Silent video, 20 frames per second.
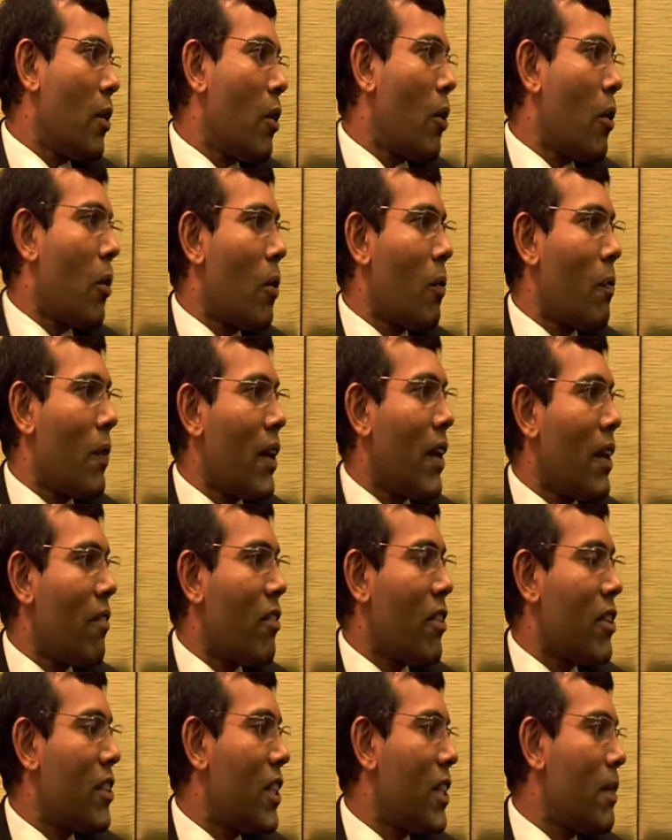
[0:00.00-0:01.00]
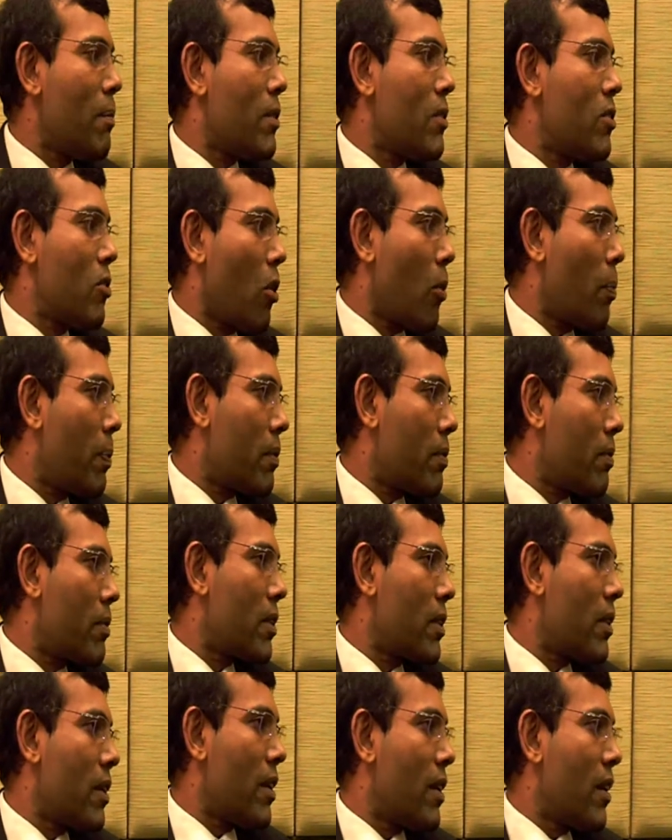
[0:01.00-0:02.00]
or when a regime is
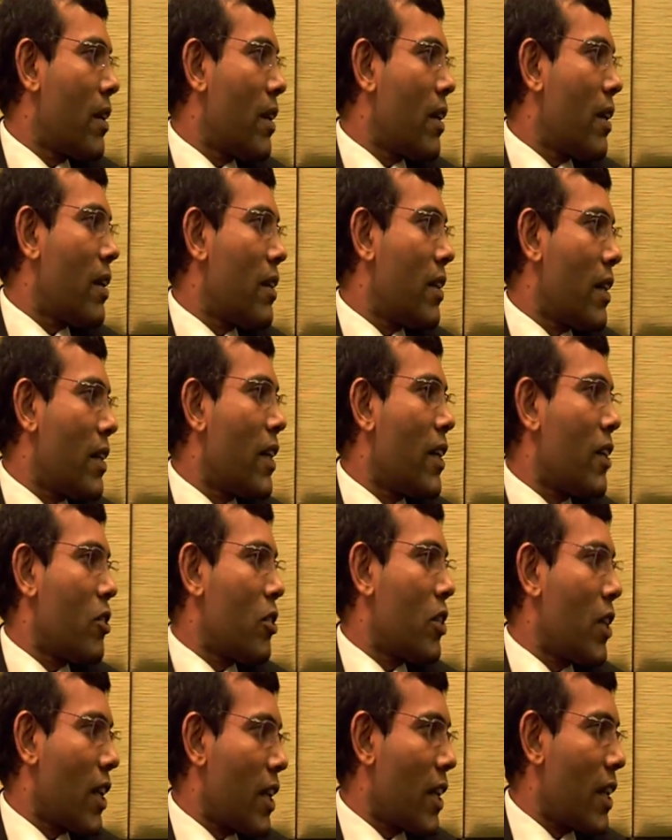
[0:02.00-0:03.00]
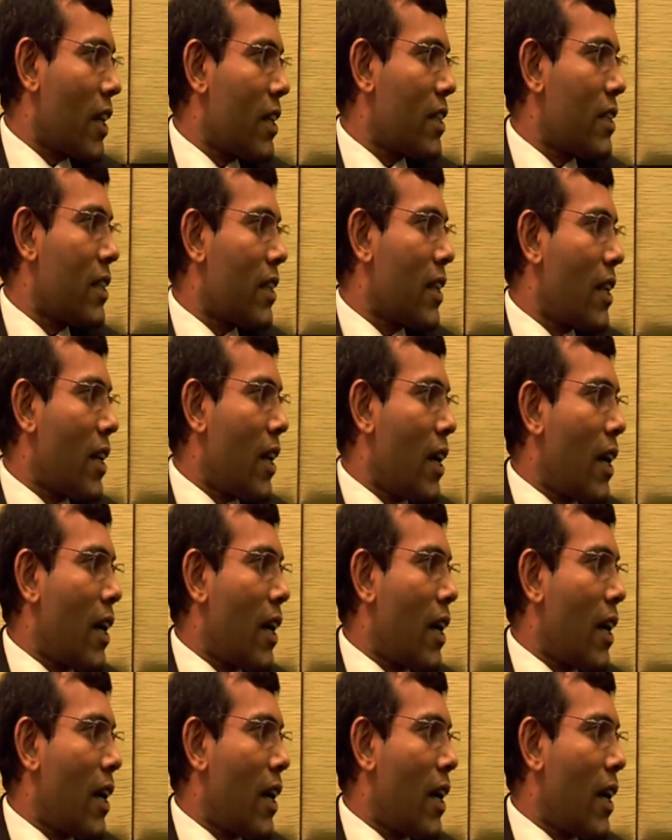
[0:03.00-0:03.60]
toppled that they should engage.